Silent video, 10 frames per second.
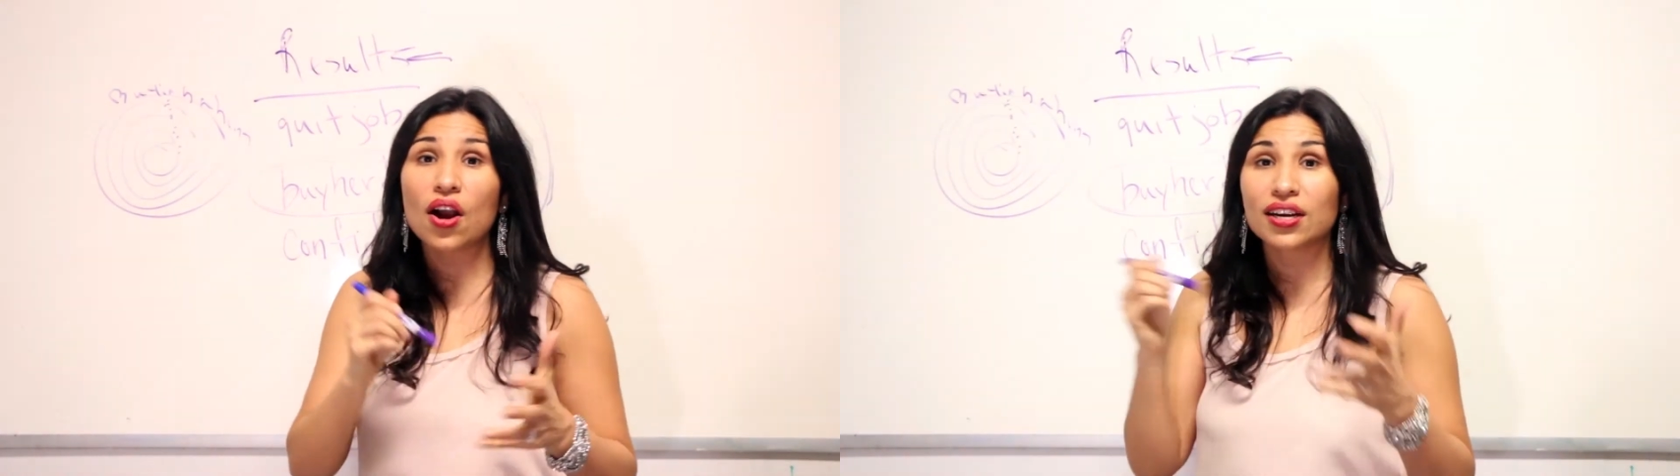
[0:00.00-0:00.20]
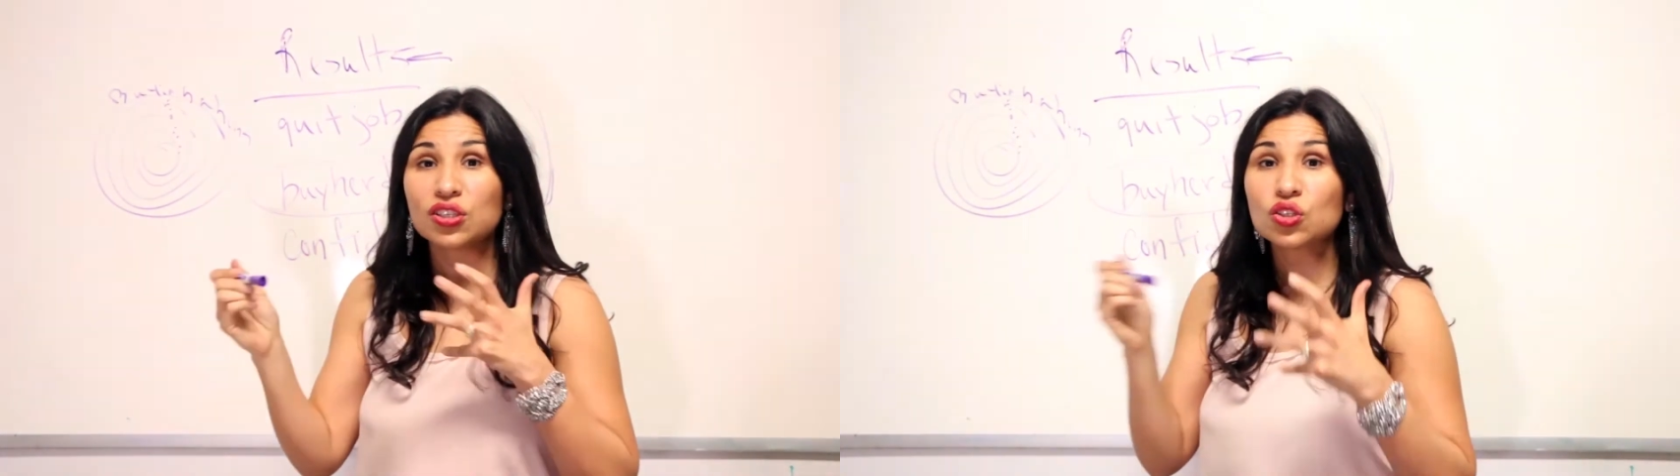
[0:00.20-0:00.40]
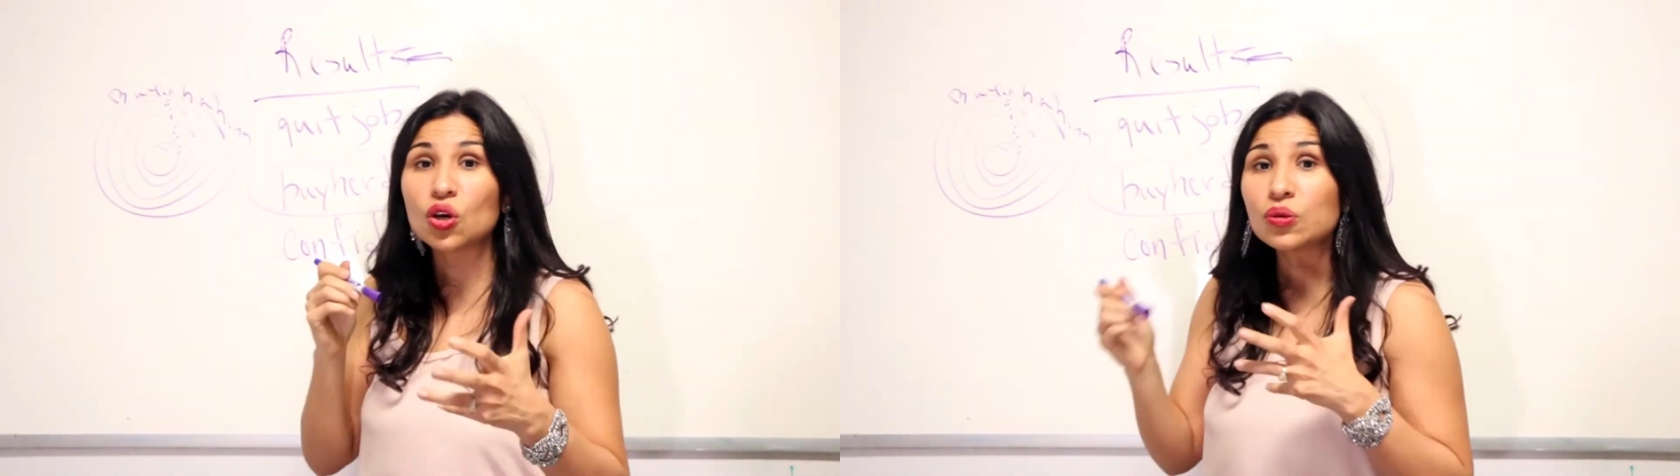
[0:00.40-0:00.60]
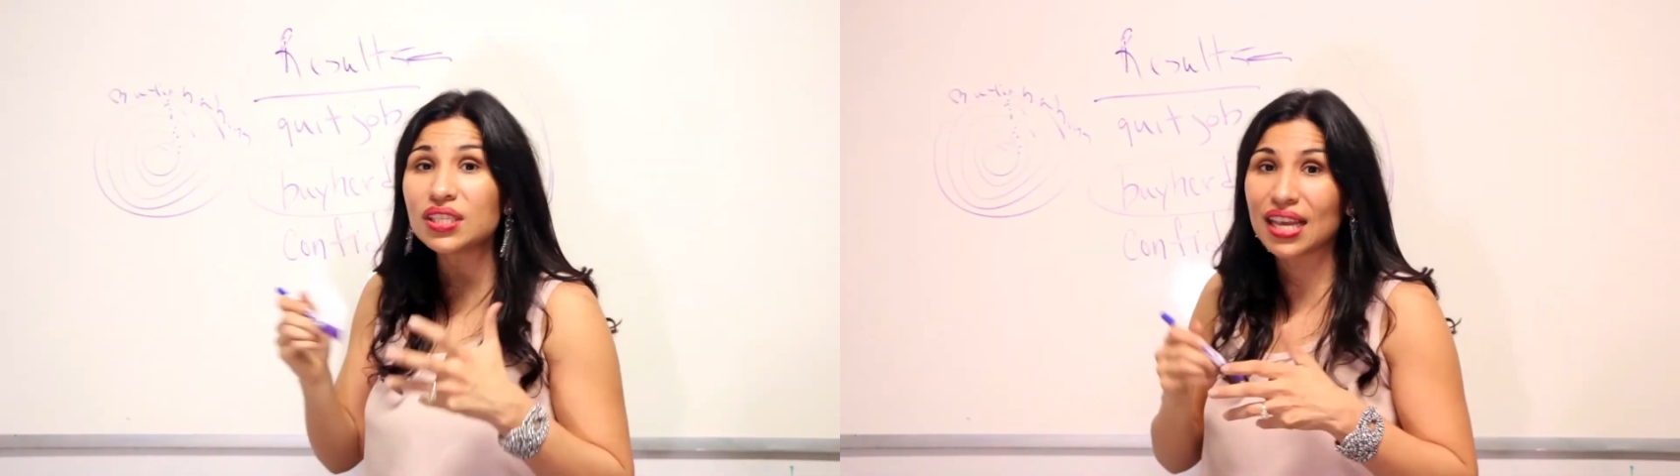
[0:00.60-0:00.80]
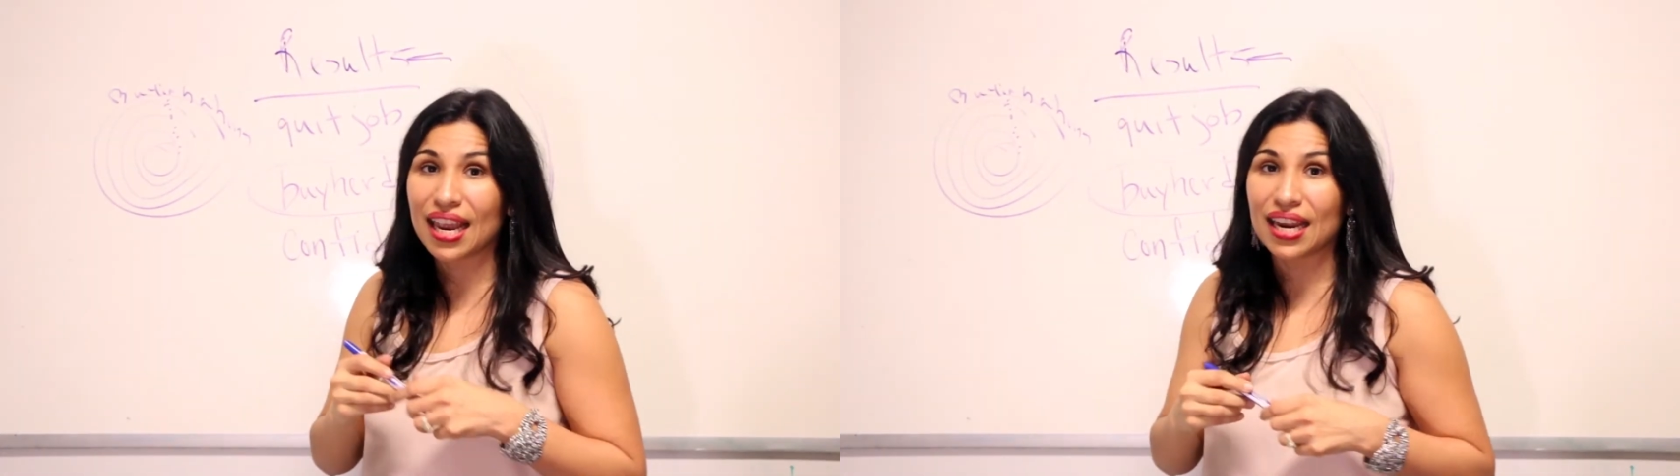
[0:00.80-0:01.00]
are
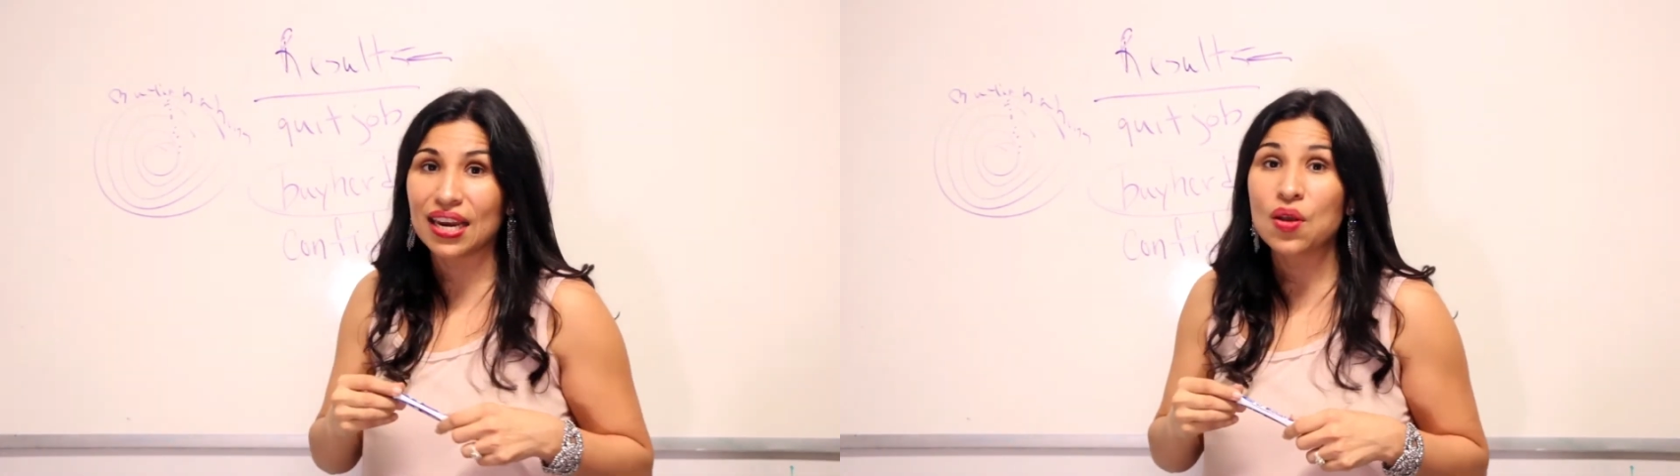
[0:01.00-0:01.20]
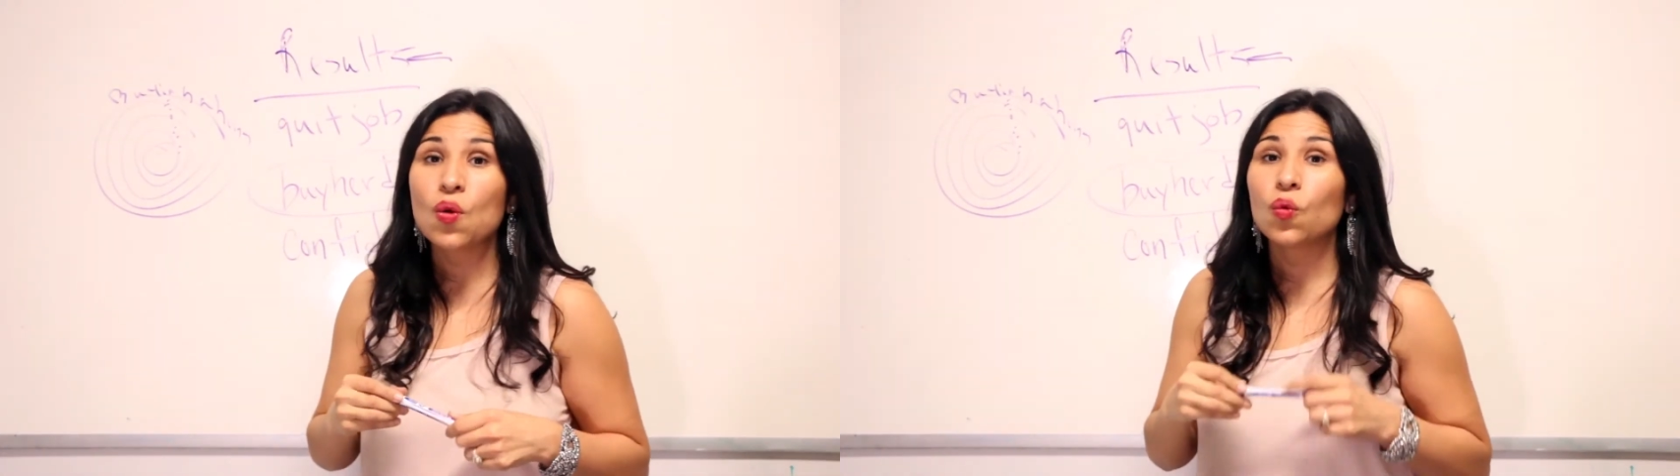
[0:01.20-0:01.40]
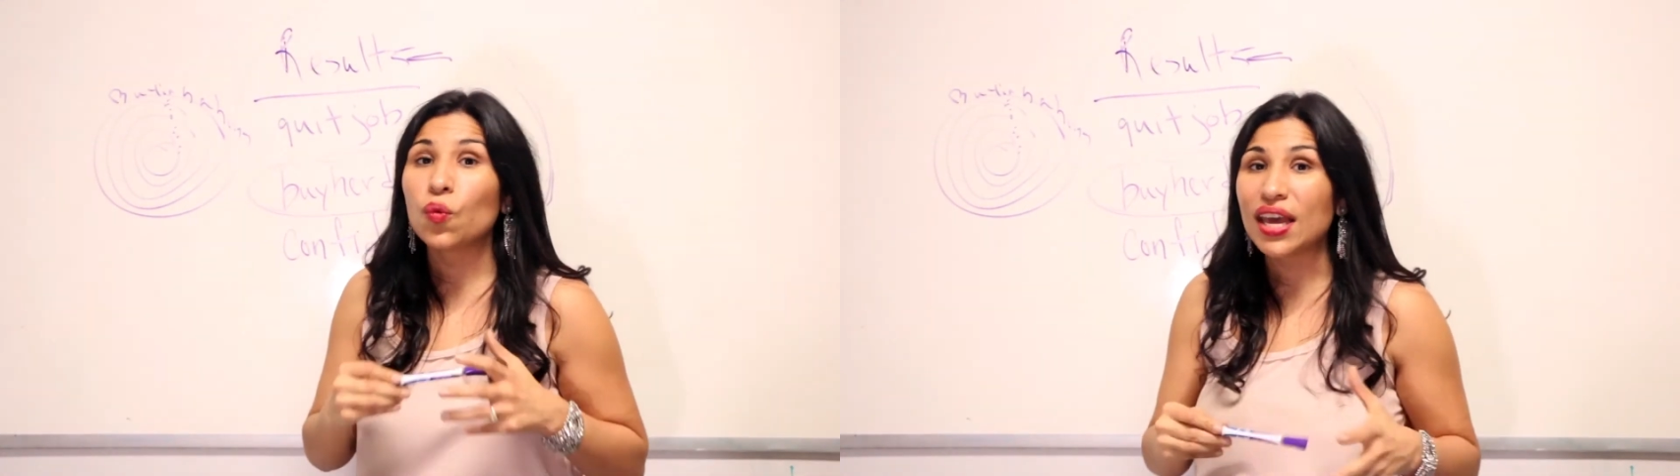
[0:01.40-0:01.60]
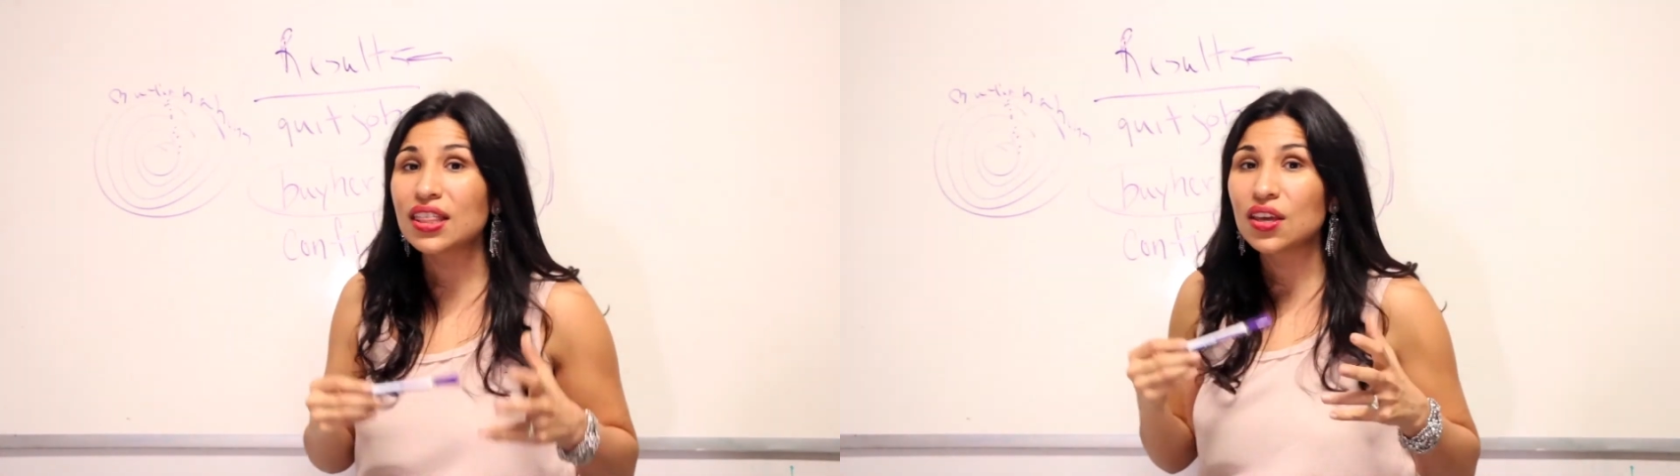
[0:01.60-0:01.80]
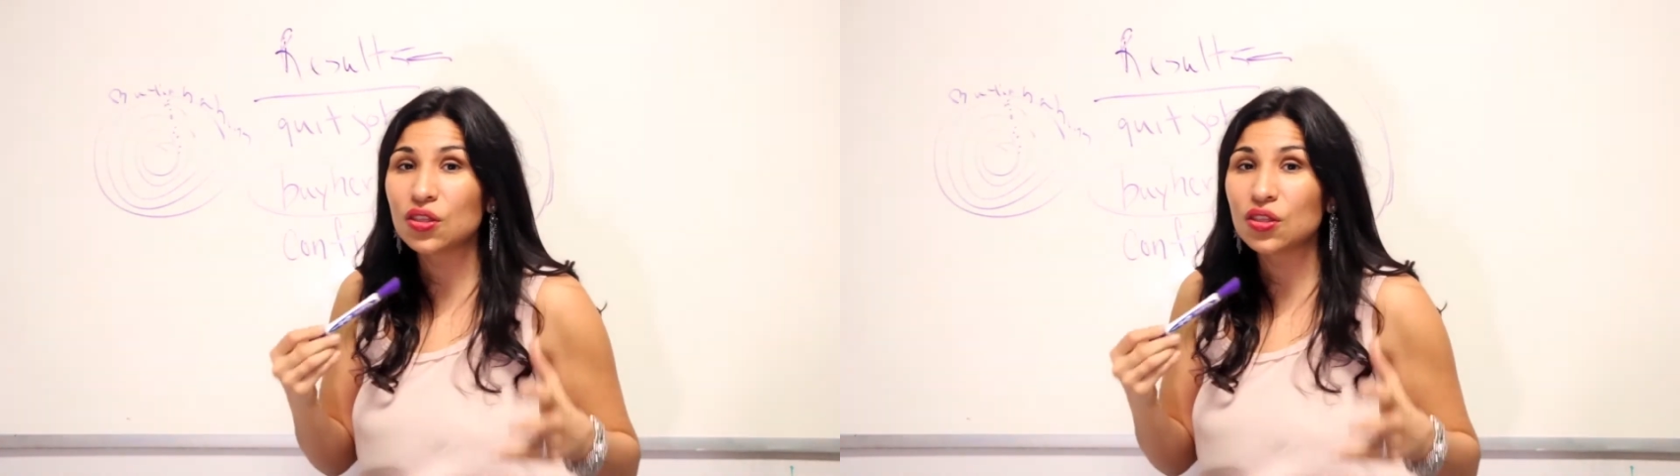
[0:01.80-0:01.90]
associated with